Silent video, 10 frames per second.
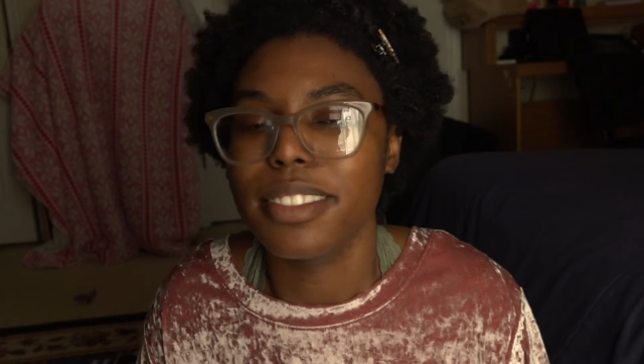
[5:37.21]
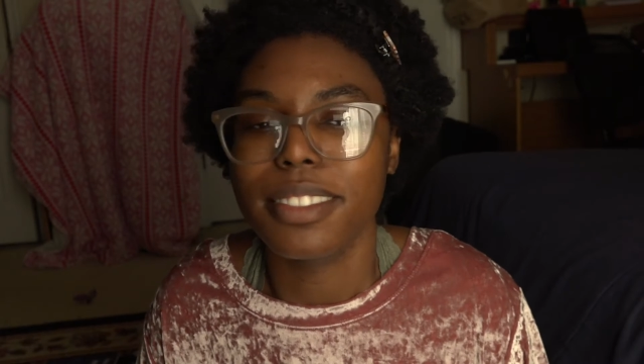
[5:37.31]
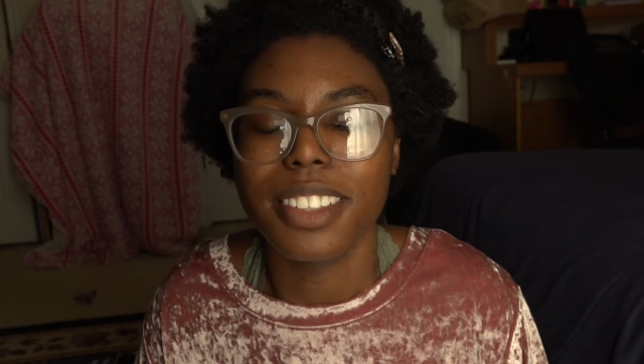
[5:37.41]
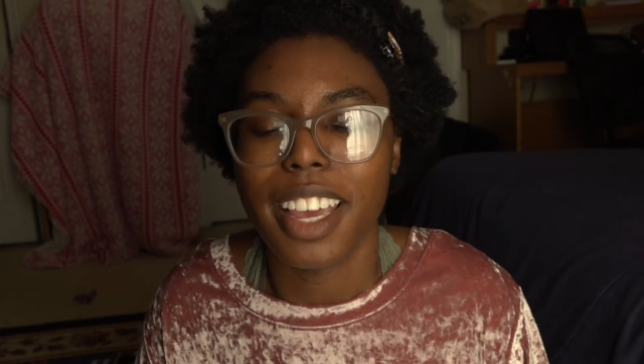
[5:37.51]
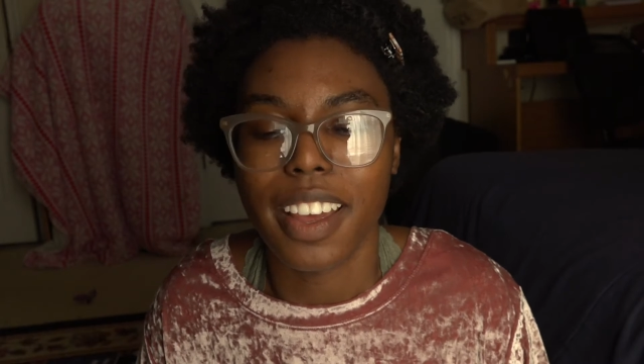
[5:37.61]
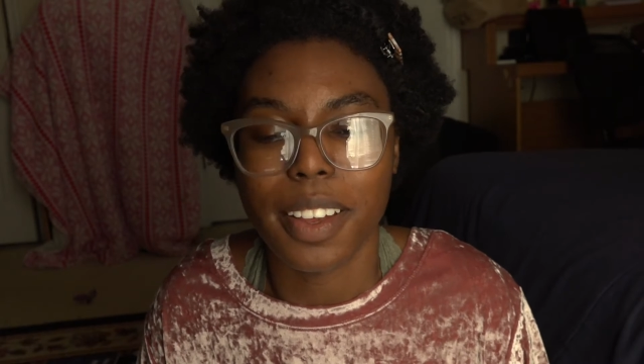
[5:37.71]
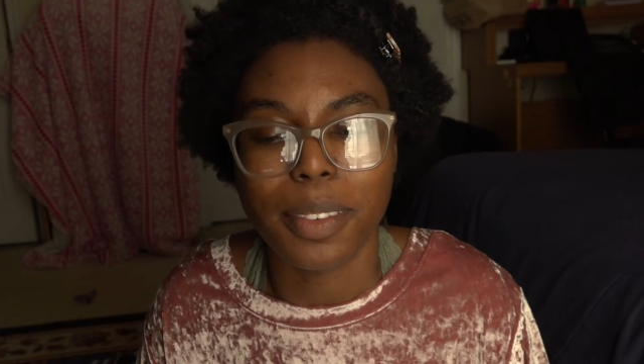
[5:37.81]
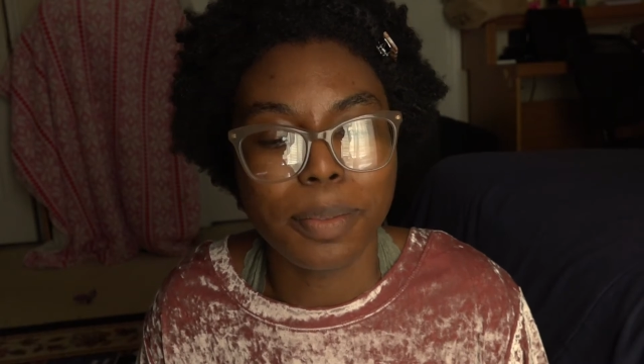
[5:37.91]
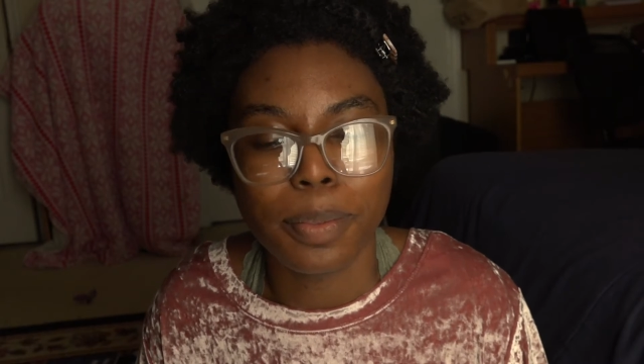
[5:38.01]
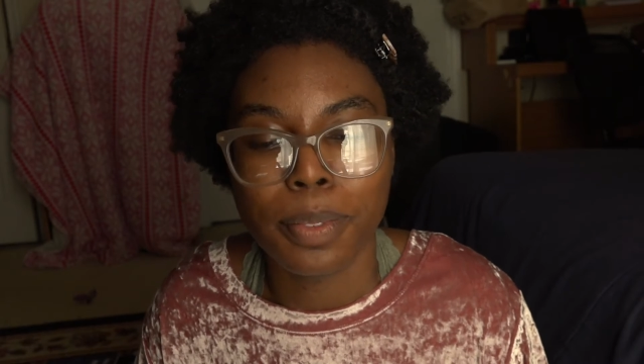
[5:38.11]
Yeah.
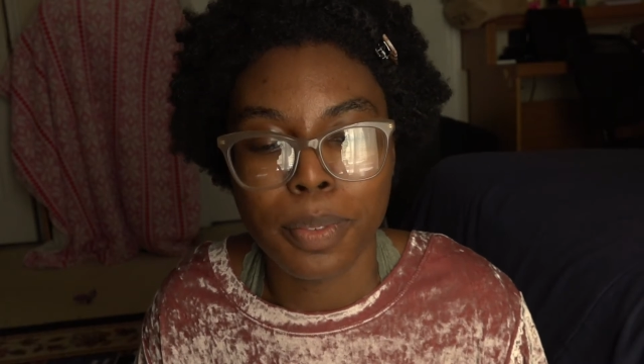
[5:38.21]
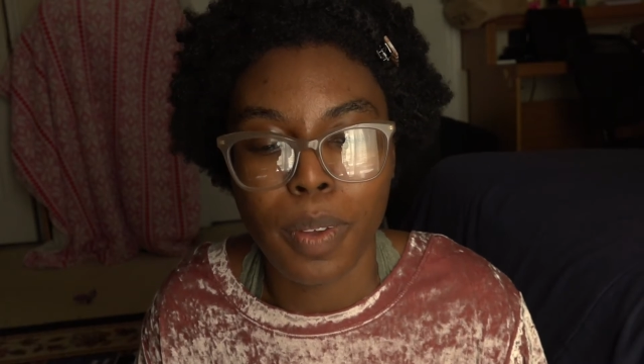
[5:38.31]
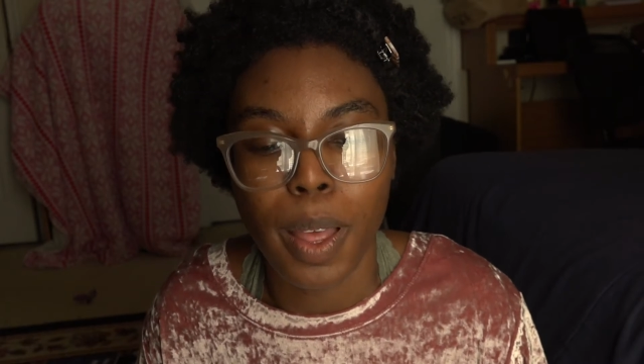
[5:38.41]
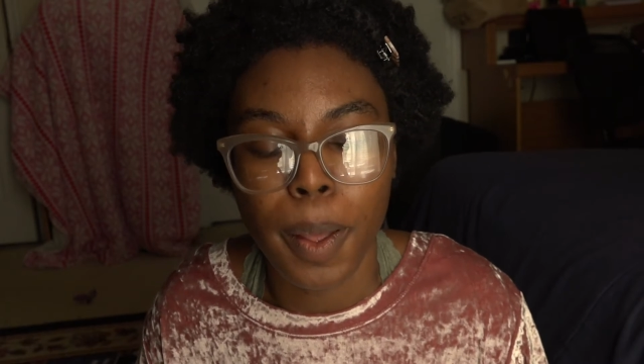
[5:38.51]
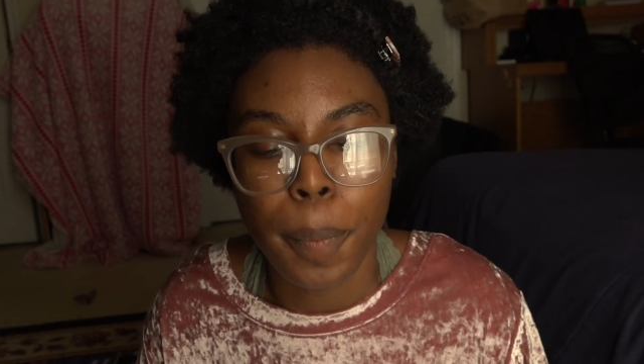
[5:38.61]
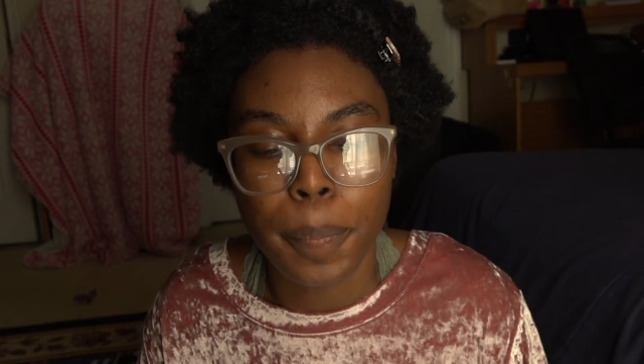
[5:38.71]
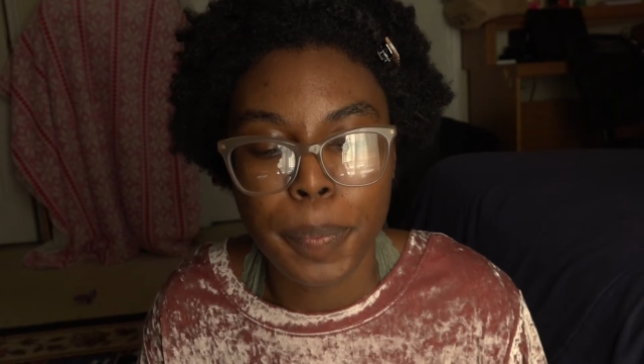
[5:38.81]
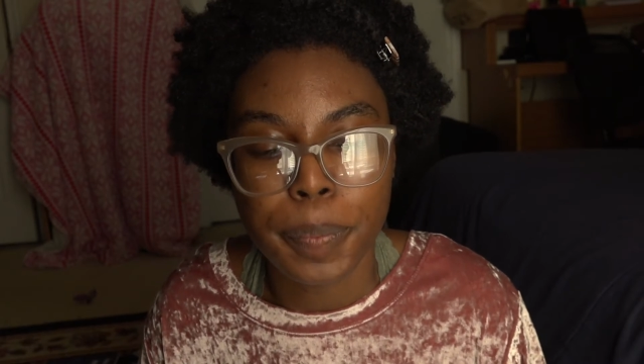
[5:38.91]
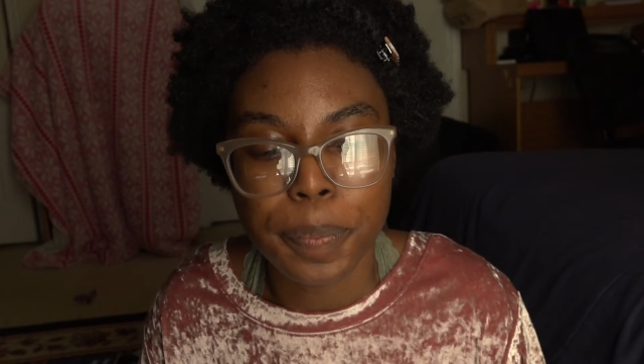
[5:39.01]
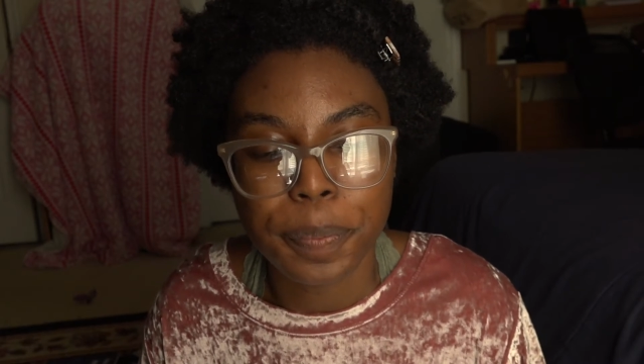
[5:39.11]
Um,
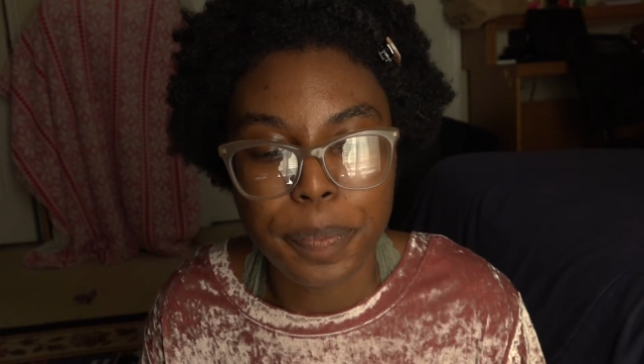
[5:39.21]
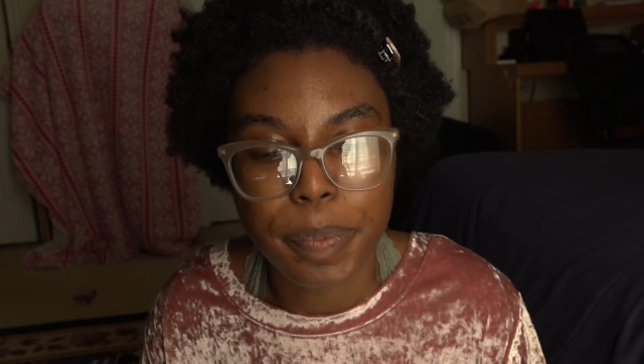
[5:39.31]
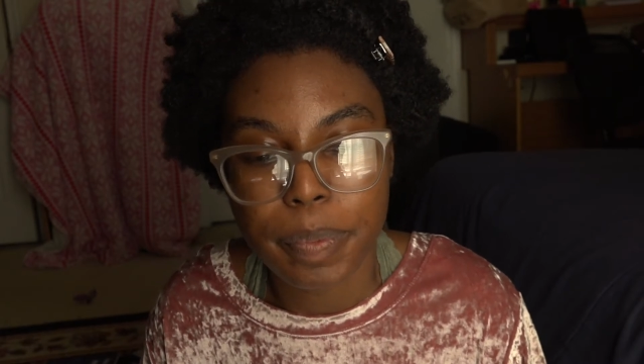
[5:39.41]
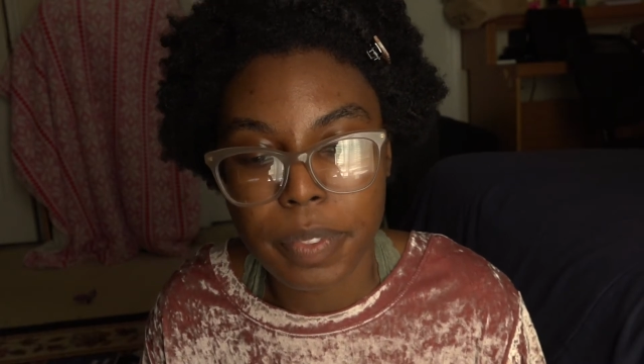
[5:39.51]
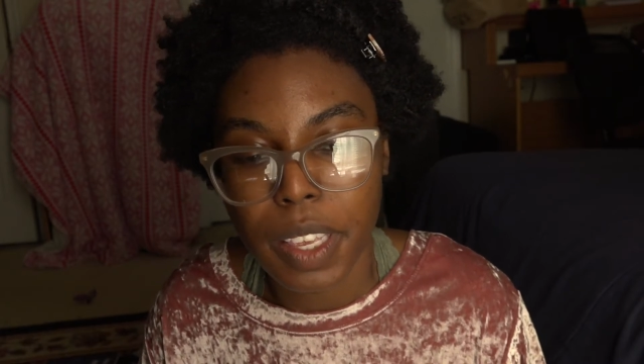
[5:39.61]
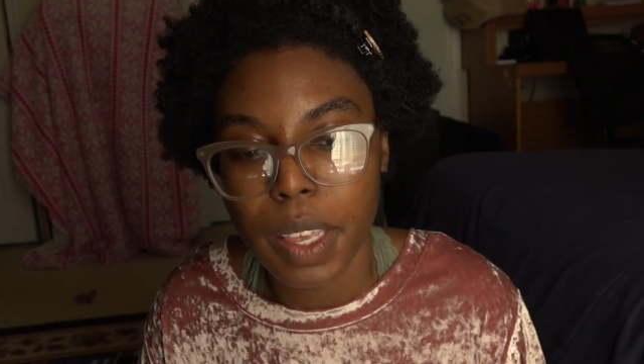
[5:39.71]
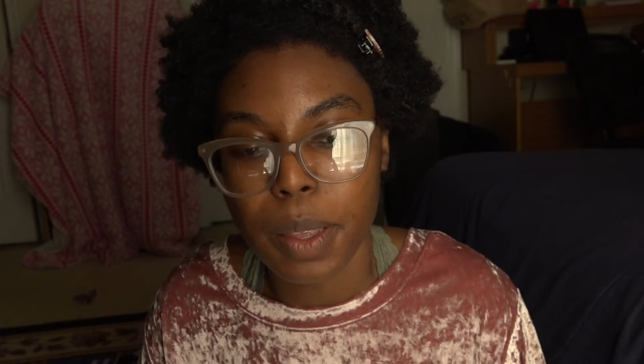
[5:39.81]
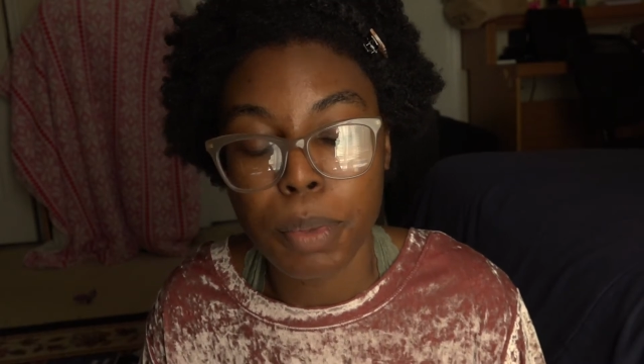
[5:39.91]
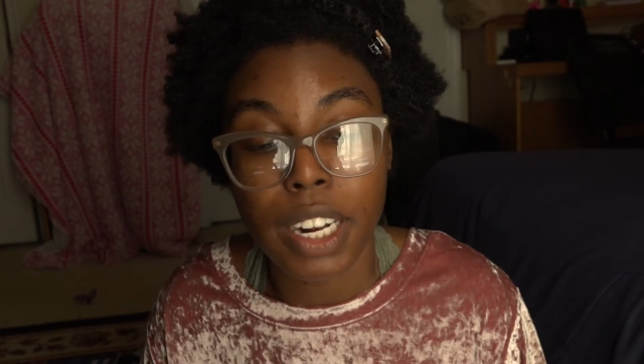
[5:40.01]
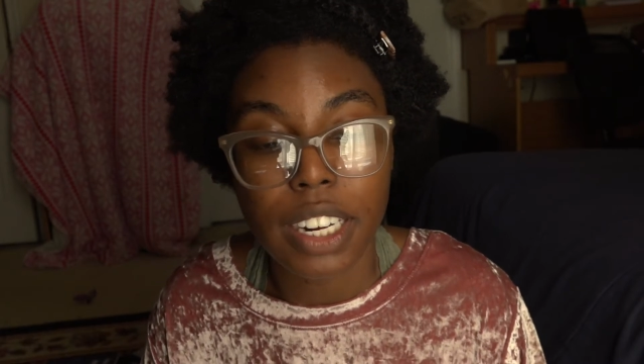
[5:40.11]

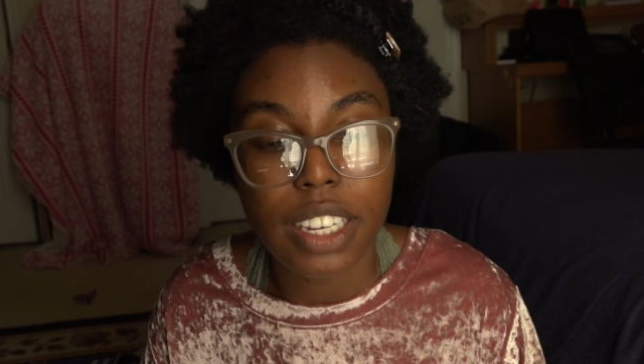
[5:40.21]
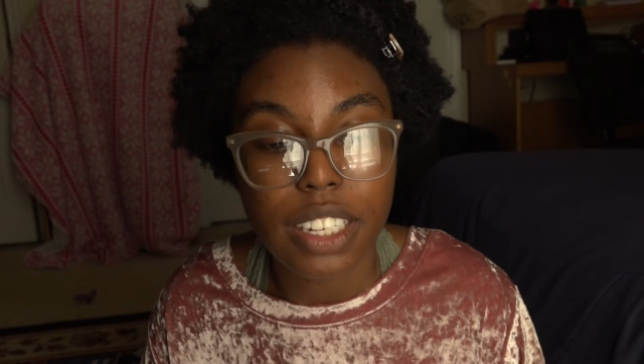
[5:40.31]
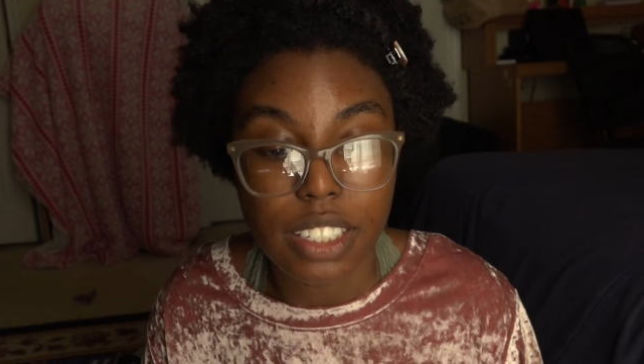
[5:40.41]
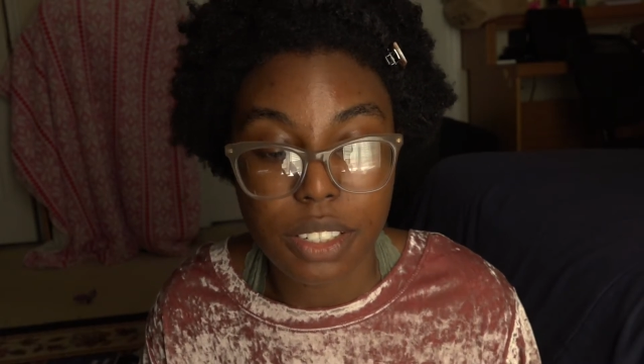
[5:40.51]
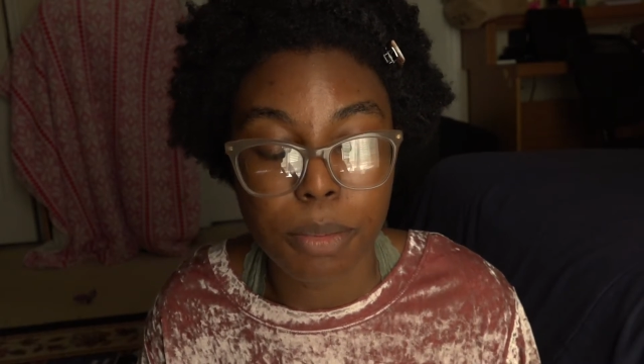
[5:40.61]
but I get